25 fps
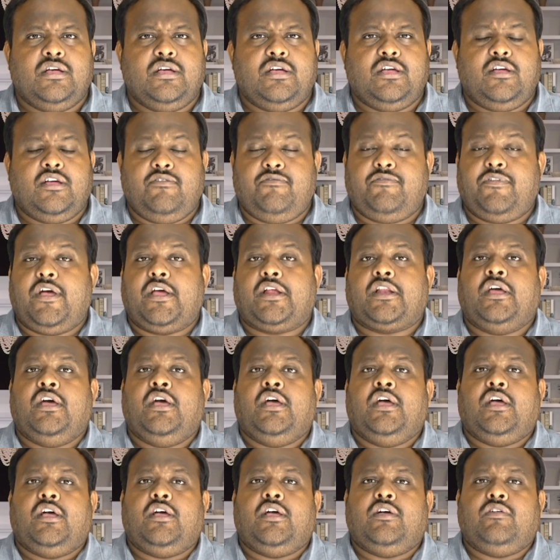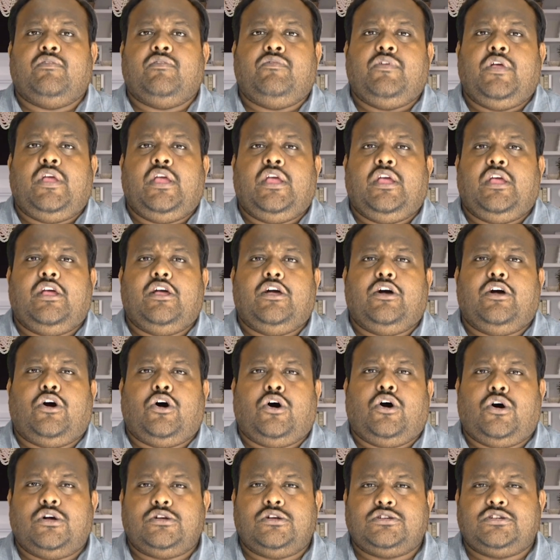In fact, we
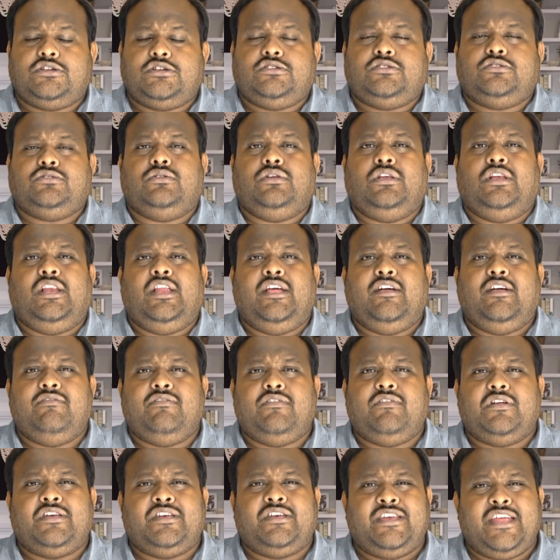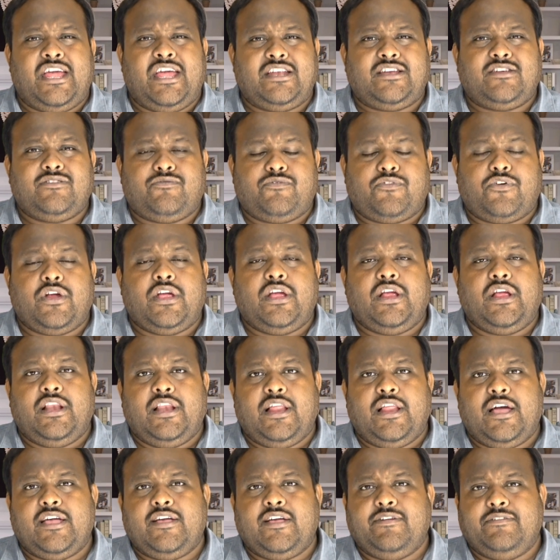ought to live debt-free
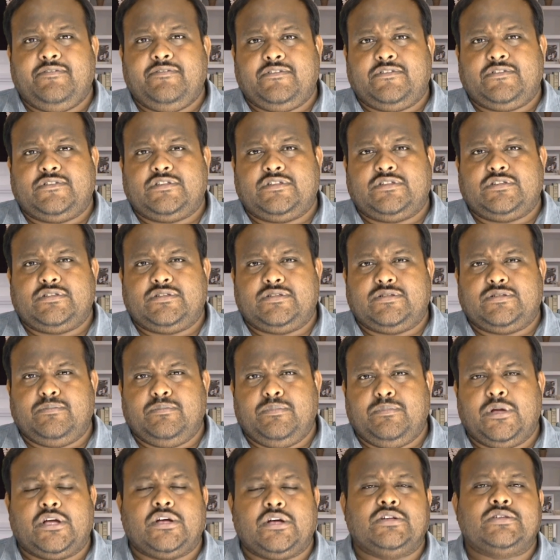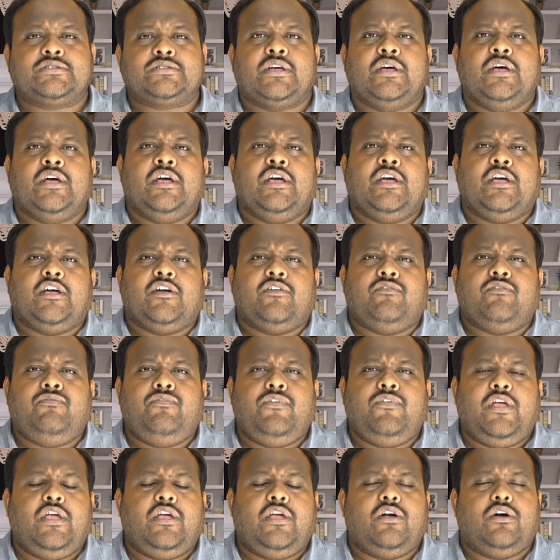lives because
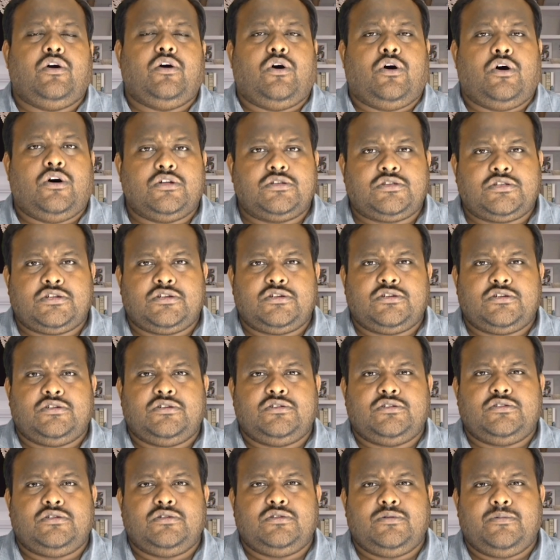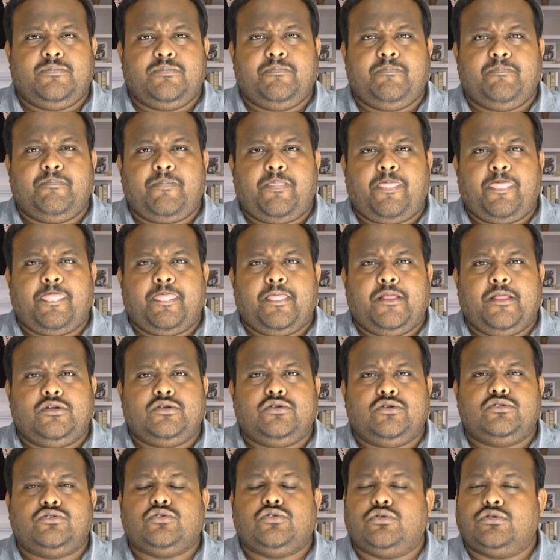we ought to
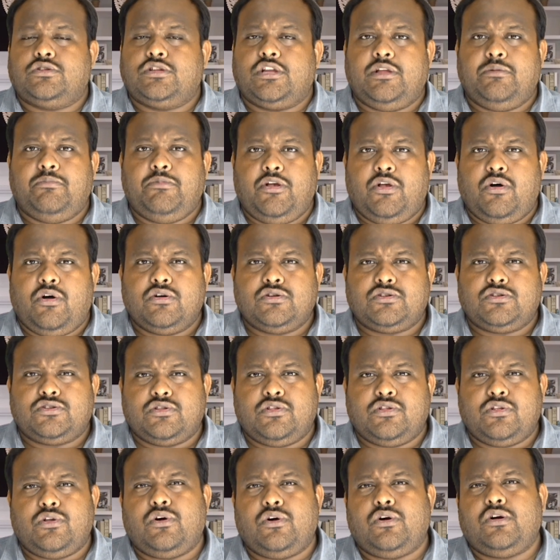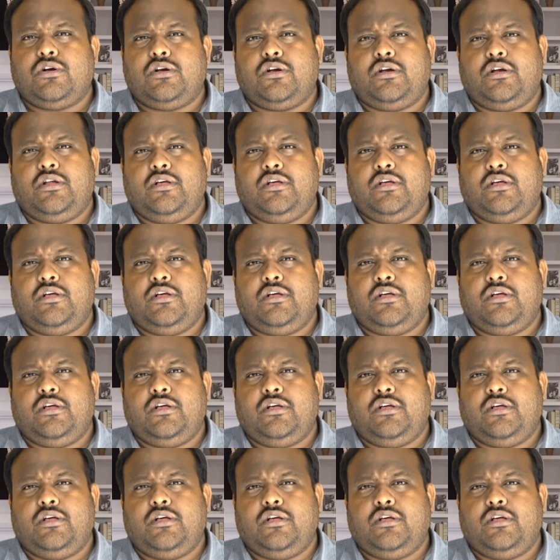totally belong to the Lord.